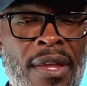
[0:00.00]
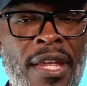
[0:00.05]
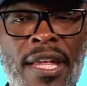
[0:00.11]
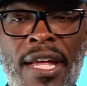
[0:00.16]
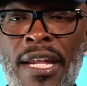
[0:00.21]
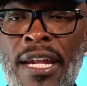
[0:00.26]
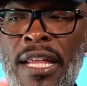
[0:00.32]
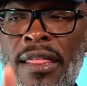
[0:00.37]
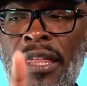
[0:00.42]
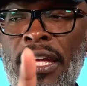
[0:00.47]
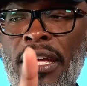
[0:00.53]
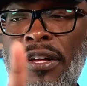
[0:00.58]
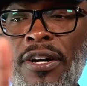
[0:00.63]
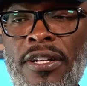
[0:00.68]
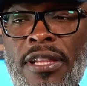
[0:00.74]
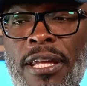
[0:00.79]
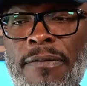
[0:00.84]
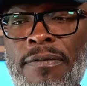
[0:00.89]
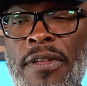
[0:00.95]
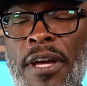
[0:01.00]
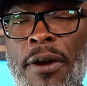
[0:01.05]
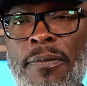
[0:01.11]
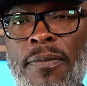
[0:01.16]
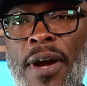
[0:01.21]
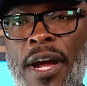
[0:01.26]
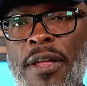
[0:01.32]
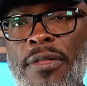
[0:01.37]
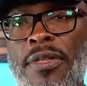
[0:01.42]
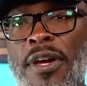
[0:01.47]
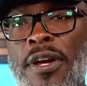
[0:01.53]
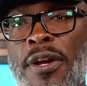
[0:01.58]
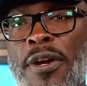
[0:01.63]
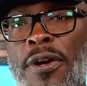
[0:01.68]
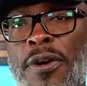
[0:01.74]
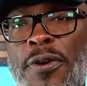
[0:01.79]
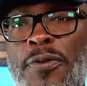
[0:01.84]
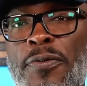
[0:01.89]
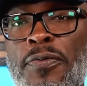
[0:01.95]
And I think I'll leave that right
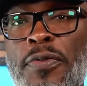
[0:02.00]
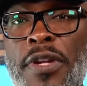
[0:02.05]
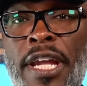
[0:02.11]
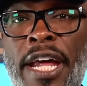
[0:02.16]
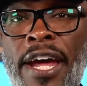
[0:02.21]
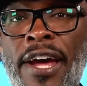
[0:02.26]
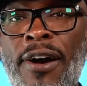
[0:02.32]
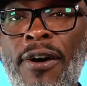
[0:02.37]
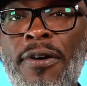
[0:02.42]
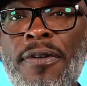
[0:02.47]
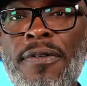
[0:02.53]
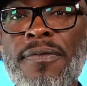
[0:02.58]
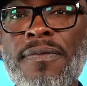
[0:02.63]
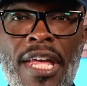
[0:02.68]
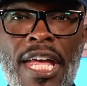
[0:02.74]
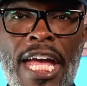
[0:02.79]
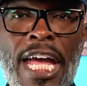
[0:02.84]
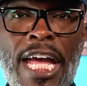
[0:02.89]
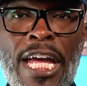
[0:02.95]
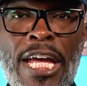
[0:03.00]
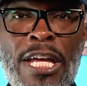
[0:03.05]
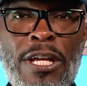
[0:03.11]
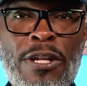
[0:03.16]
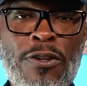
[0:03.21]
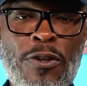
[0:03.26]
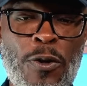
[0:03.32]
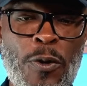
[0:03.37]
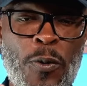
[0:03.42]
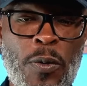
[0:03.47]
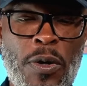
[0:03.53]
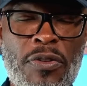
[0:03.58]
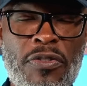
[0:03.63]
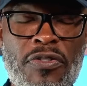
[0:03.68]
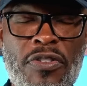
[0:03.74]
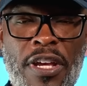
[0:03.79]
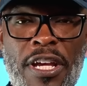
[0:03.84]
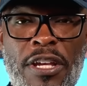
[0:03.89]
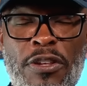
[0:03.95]
there for now. And what
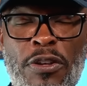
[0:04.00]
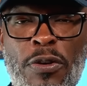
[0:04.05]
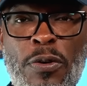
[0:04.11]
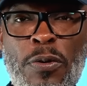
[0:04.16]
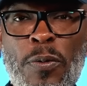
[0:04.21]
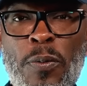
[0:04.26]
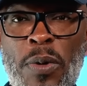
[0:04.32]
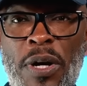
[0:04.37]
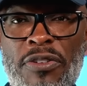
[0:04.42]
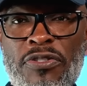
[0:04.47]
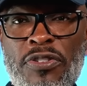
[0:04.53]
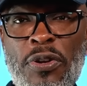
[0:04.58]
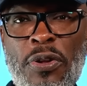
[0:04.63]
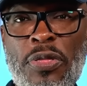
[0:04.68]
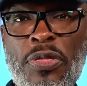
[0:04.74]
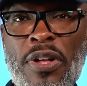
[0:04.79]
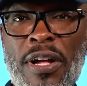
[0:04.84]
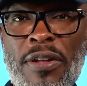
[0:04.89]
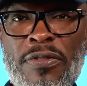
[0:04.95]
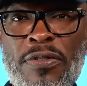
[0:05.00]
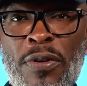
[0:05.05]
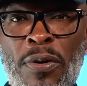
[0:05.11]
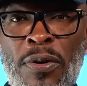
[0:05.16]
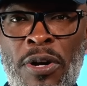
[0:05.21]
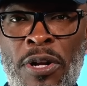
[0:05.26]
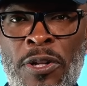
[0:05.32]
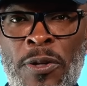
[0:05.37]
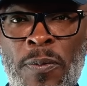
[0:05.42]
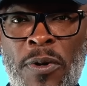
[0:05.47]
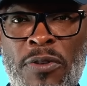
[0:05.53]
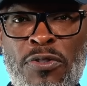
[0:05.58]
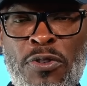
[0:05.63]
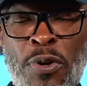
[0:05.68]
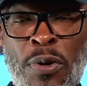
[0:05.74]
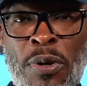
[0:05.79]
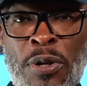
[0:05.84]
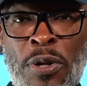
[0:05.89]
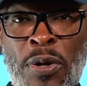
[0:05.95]
say you? What's your thoughts on what's
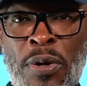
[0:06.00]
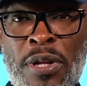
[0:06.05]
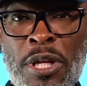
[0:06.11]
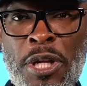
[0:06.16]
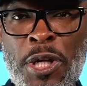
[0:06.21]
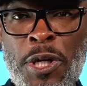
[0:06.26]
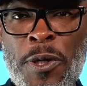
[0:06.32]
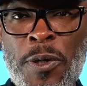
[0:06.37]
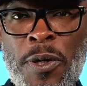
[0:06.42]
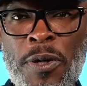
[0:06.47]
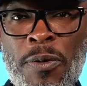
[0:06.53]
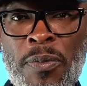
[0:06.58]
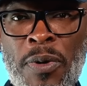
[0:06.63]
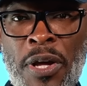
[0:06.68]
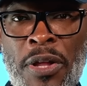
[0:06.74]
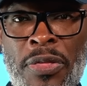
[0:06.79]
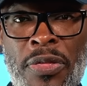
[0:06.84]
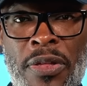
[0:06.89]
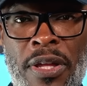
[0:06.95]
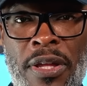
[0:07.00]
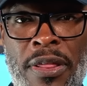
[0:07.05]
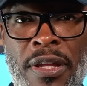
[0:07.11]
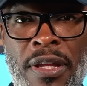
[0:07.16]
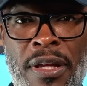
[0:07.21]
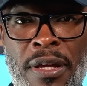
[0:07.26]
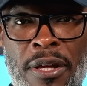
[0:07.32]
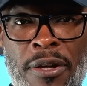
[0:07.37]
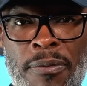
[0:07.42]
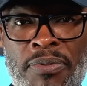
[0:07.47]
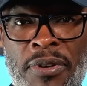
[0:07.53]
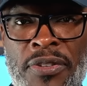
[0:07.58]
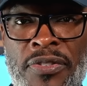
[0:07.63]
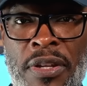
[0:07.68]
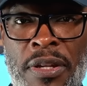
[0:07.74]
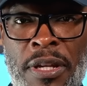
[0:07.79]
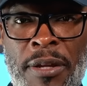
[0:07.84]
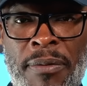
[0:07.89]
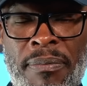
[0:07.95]
going on here with the
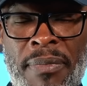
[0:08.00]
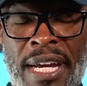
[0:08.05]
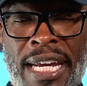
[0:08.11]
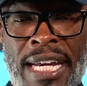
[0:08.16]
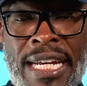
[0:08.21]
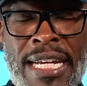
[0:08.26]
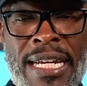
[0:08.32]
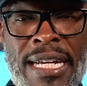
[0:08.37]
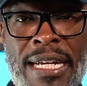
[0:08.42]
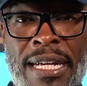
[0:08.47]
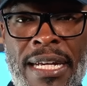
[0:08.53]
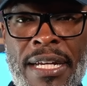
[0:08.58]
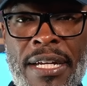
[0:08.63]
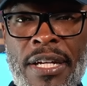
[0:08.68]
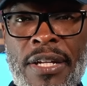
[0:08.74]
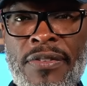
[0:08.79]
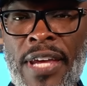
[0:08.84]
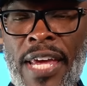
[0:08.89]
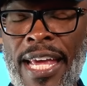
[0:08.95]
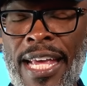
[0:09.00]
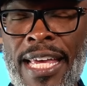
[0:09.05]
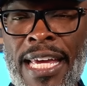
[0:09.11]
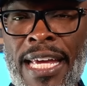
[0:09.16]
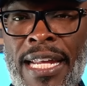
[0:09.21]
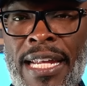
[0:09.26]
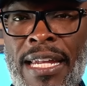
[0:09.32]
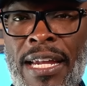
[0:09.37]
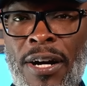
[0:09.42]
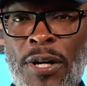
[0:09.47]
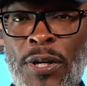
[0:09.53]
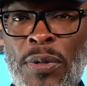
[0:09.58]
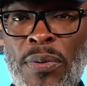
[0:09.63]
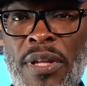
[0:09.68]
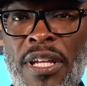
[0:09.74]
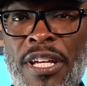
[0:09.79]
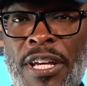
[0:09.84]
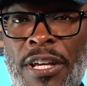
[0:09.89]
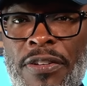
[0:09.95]
prison inmate taking not
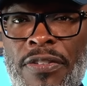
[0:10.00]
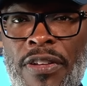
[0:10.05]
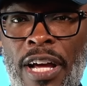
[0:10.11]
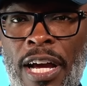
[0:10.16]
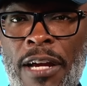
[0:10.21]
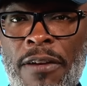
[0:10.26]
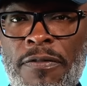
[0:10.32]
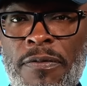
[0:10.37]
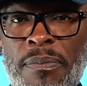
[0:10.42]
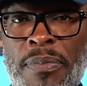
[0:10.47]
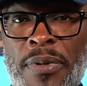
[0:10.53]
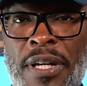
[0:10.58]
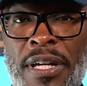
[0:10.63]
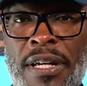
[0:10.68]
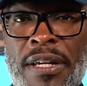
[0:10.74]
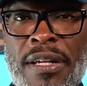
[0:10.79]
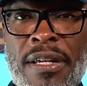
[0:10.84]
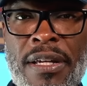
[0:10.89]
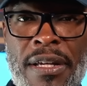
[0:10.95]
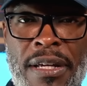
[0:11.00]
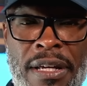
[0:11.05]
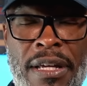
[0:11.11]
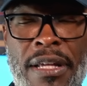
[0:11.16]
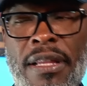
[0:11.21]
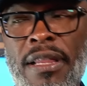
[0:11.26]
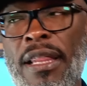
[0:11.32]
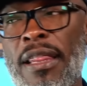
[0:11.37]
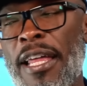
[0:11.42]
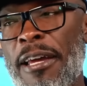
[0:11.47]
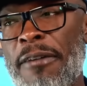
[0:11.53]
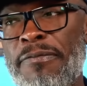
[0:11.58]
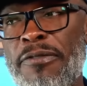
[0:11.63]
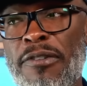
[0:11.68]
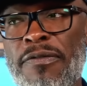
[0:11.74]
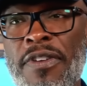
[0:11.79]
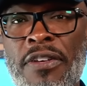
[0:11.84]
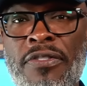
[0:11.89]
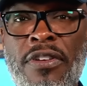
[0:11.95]
only his life, but the life
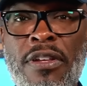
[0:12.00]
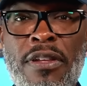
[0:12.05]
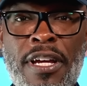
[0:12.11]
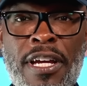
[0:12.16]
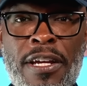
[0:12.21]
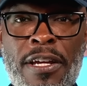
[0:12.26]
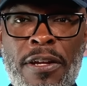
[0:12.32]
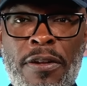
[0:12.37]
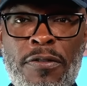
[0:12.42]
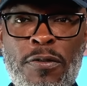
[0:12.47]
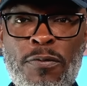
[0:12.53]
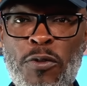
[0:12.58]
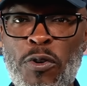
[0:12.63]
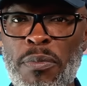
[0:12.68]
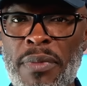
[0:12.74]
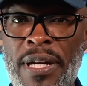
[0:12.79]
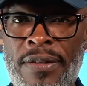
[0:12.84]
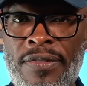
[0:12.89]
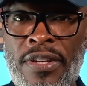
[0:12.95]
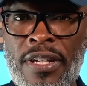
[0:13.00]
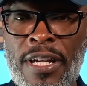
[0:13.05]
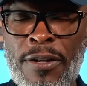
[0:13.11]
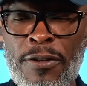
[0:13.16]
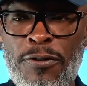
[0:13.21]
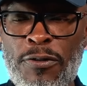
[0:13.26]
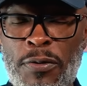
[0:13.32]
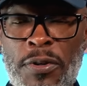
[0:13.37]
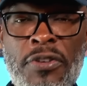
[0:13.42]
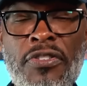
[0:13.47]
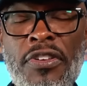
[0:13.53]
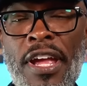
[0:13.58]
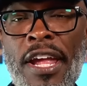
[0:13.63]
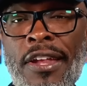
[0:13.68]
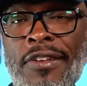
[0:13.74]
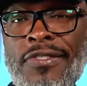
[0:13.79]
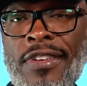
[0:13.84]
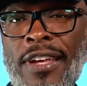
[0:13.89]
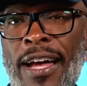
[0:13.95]
of his alleged romantic interest
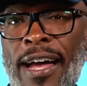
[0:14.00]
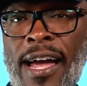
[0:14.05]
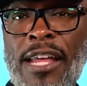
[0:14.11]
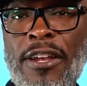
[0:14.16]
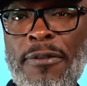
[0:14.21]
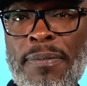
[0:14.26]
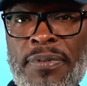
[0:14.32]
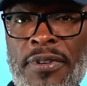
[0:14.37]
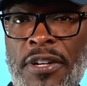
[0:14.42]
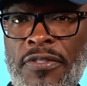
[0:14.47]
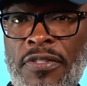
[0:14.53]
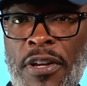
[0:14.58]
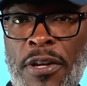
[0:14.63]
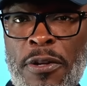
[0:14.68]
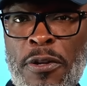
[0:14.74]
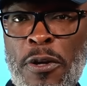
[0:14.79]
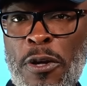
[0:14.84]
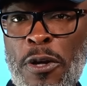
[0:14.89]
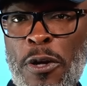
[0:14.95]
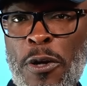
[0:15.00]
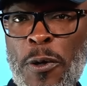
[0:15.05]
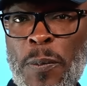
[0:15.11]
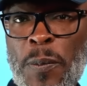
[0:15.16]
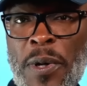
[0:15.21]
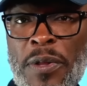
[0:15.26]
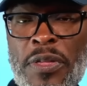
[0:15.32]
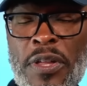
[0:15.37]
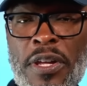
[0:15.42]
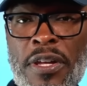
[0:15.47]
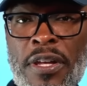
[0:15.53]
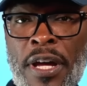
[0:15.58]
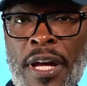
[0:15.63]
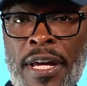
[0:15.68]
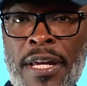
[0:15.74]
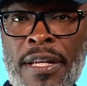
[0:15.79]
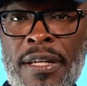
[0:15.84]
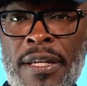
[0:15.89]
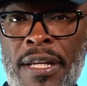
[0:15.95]
inside the prison with a
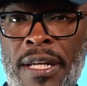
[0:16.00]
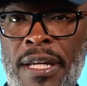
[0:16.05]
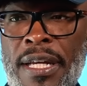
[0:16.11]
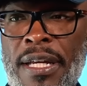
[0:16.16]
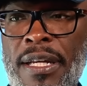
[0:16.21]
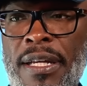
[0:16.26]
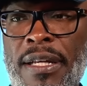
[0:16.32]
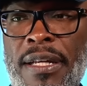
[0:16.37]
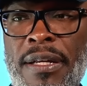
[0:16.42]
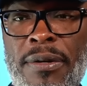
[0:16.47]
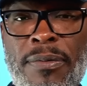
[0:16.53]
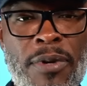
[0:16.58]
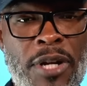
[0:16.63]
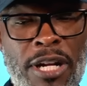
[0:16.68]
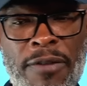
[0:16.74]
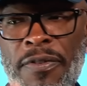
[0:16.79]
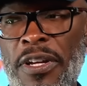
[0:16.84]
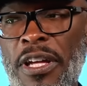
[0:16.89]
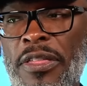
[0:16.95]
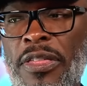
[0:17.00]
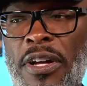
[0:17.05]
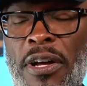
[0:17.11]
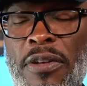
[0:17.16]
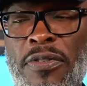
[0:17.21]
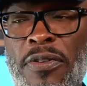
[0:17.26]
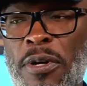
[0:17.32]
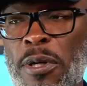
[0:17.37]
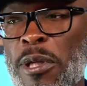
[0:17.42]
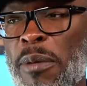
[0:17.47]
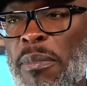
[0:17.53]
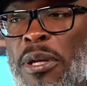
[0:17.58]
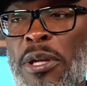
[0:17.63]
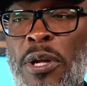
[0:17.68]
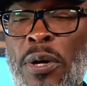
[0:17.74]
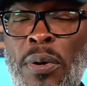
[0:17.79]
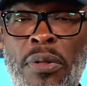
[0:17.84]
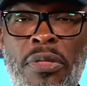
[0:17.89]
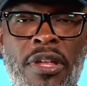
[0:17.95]
gun? Whatever your thoughts are, let me
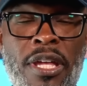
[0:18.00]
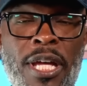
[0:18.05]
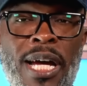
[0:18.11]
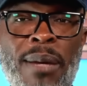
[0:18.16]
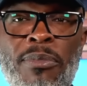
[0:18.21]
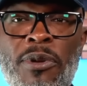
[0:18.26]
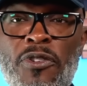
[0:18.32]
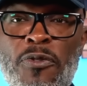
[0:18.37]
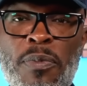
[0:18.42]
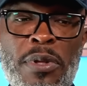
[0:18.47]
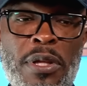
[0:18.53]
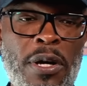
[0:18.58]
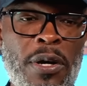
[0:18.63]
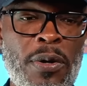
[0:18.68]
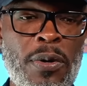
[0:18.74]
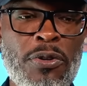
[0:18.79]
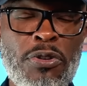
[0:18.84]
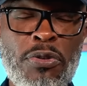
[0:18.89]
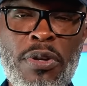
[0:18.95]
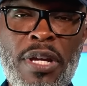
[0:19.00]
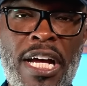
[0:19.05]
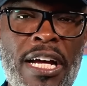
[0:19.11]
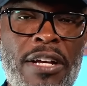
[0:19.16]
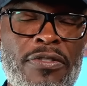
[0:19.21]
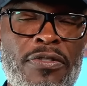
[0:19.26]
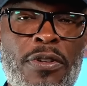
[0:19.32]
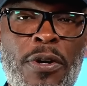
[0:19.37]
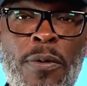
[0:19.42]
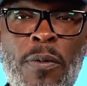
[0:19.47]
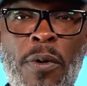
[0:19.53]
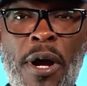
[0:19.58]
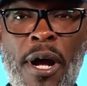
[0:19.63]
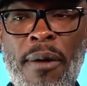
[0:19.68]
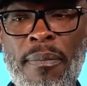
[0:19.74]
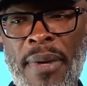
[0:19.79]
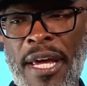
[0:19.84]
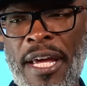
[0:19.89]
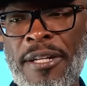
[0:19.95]
know in the comments below. You guys know where
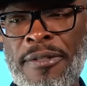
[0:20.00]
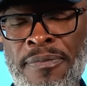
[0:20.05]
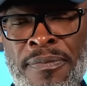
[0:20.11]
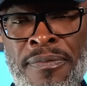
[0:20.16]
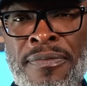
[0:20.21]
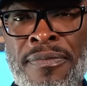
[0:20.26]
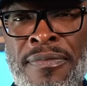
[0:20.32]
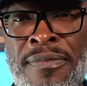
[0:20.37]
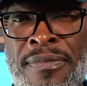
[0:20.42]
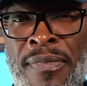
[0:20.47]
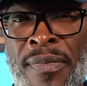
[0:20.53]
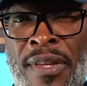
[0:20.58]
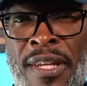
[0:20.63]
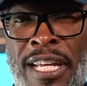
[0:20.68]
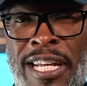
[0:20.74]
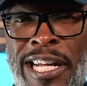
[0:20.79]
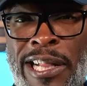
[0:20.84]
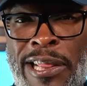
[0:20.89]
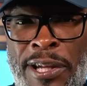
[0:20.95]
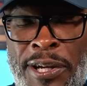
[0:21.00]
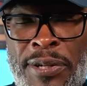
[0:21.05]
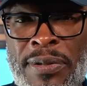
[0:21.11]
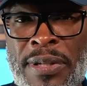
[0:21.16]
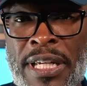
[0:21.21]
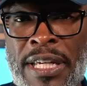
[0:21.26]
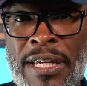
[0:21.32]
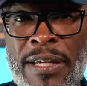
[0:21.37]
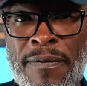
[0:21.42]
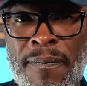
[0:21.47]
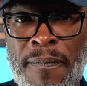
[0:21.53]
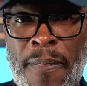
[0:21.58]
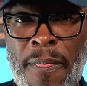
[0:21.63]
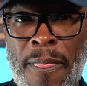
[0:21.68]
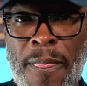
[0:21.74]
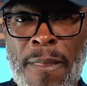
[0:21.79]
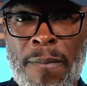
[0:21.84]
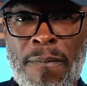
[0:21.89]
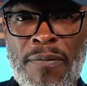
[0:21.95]
I'm at. Clearly,
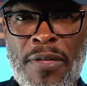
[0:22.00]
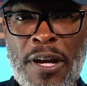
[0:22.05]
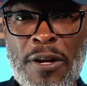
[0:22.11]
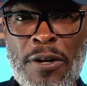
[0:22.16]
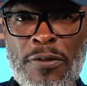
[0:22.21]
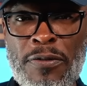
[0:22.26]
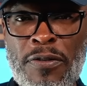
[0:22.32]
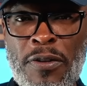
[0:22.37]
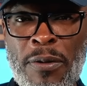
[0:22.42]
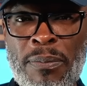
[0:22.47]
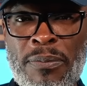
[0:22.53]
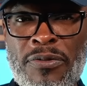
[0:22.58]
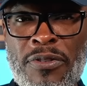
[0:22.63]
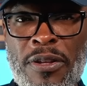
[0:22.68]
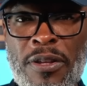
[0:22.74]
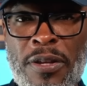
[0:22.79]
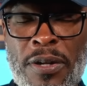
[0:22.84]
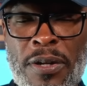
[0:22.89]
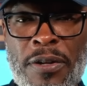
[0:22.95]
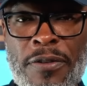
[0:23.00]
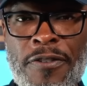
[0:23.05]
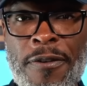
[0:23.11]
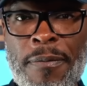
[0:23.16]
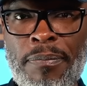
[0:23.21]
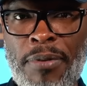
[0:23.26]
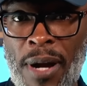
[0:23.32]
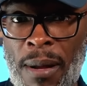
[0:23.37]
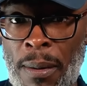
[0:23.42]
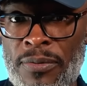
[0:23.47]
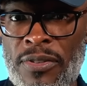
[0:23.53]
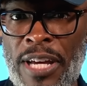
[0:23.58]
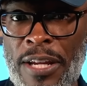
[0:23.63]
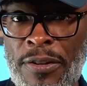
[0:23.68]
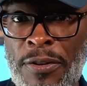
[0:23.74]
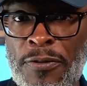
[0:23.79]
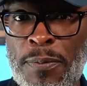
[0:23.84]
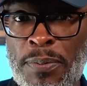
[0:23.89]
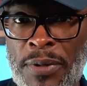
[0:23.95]
there's some security problems
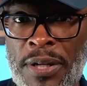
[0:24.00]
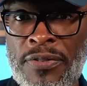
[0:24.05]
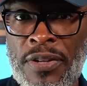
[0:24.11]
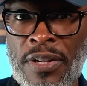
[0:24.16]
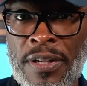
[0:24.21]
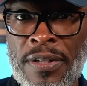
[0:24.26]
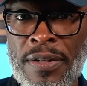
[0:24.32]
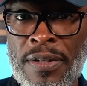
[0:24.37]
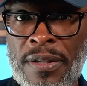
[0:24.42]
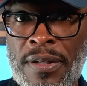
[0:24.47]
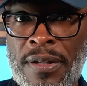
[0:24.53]
at this prison.